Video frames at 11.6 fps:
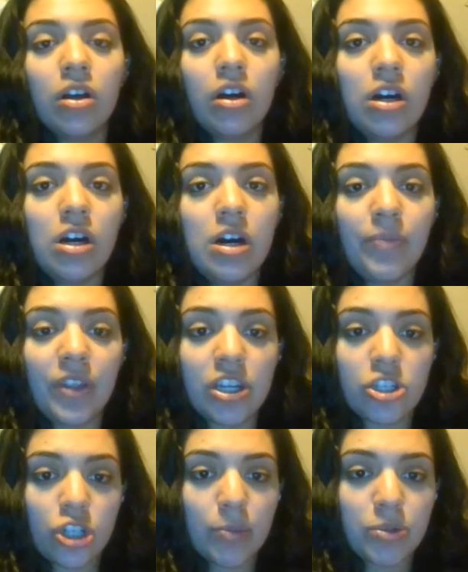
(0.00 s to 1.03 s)
The
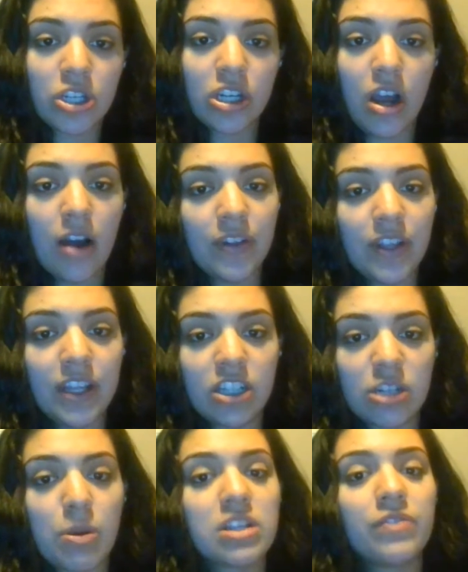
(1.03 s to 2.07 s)
description of it is
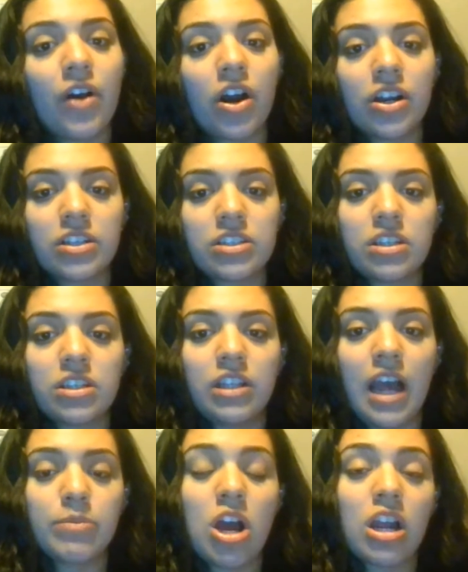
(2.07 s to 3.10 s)
expressive arts that
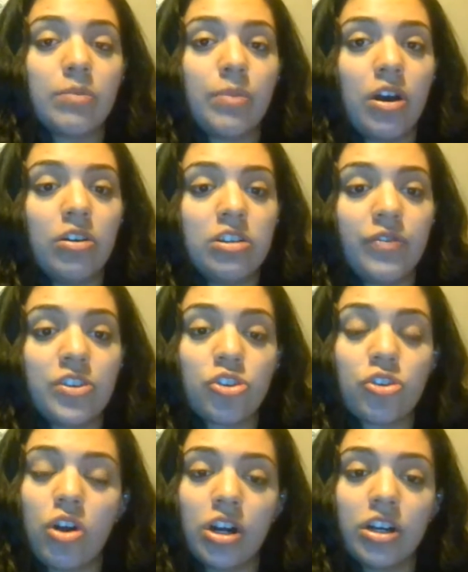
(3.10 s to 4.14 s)
I'm talking about is
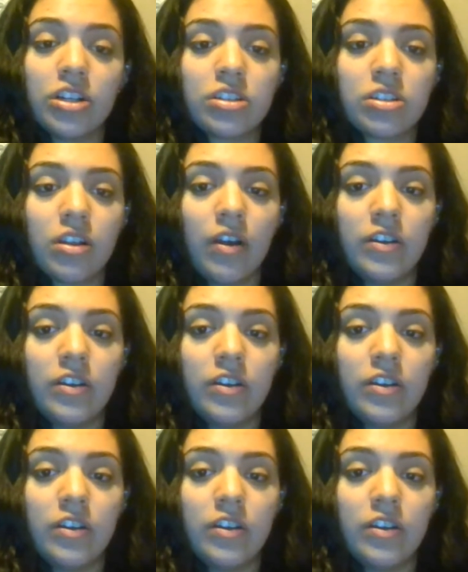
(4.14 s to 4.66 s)
visual arts,